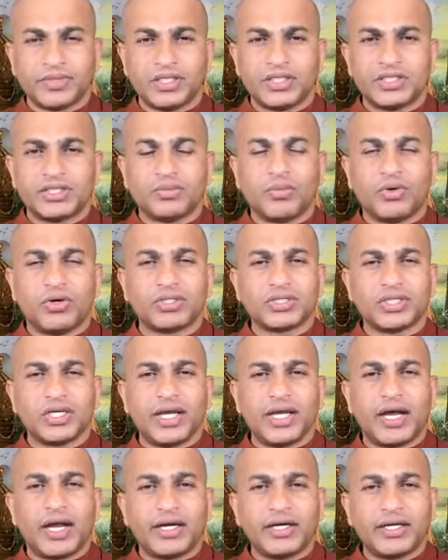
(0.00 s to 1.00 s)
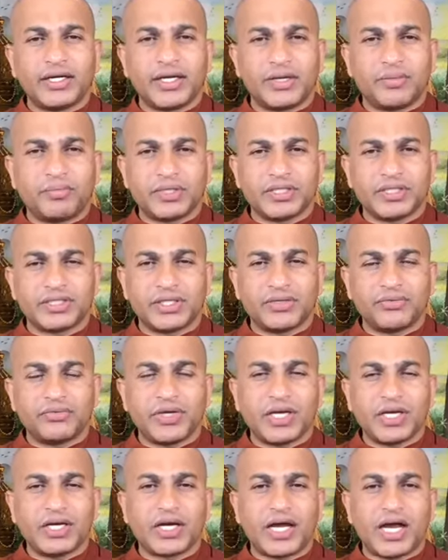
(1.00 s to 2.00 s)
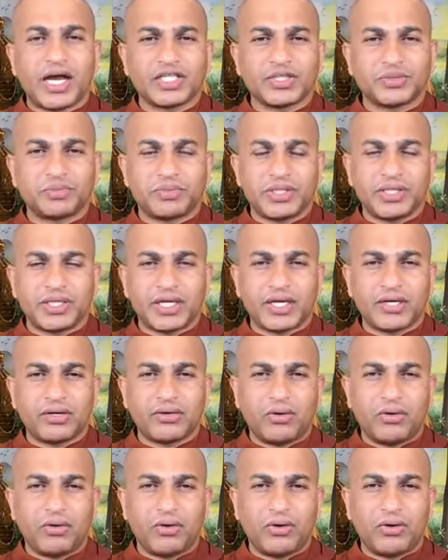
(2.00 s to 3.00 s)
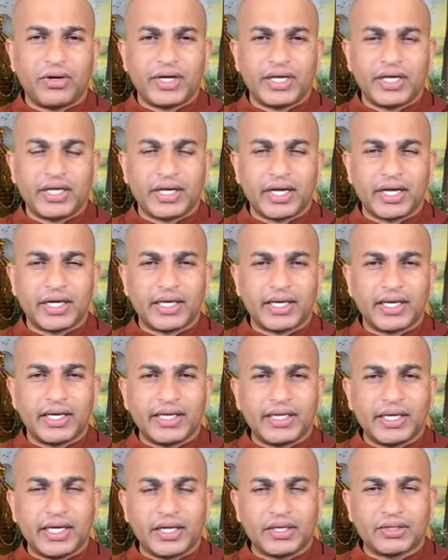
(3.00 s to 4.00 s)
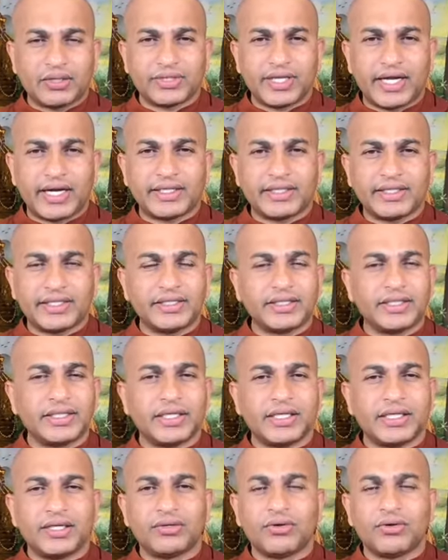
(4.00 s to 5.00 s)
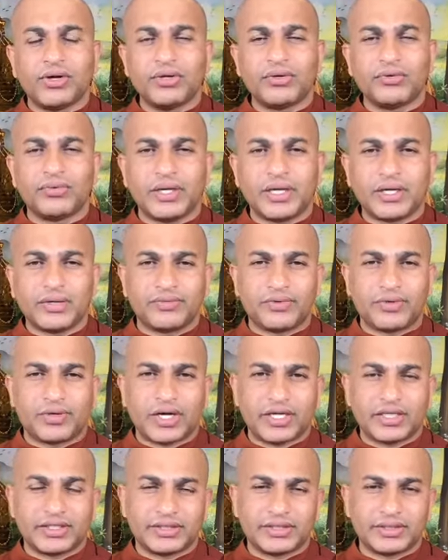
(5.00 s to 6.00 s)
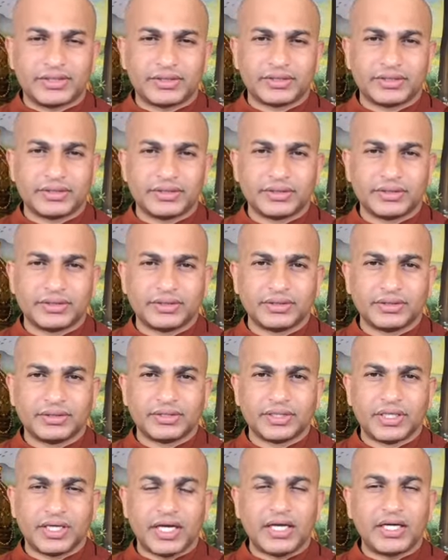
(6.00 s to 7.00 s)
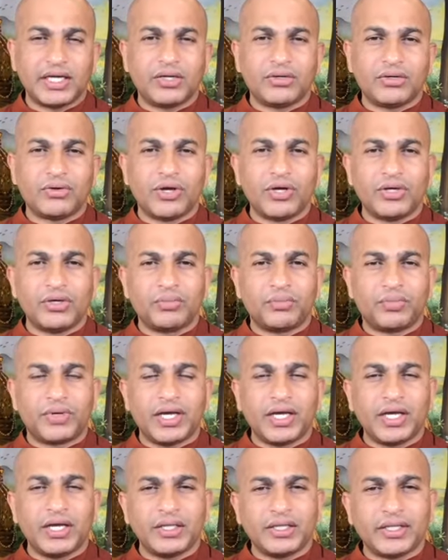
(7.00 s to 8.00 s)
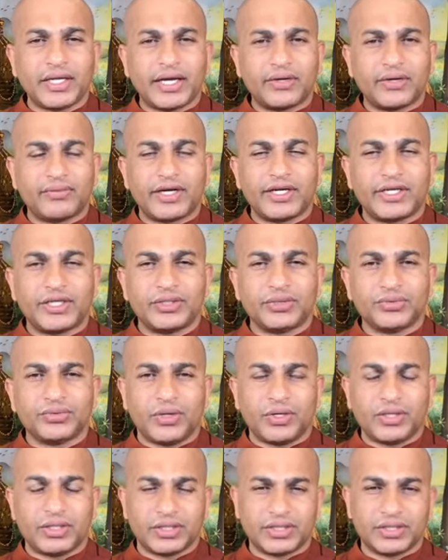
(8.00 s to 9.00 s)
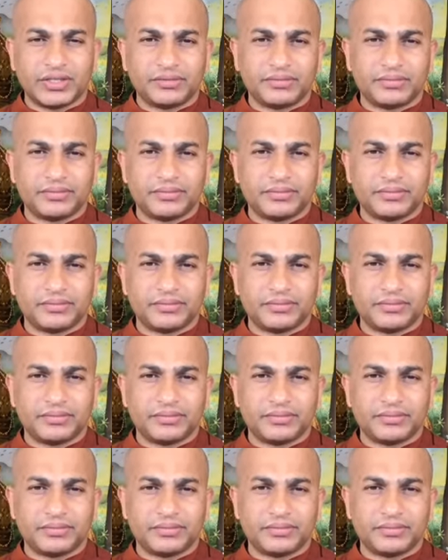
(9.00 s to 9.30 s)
it's mostly 100% we grasping and holding and clinging to that, thinking it's going to work for us. And it's going to bring that what you want.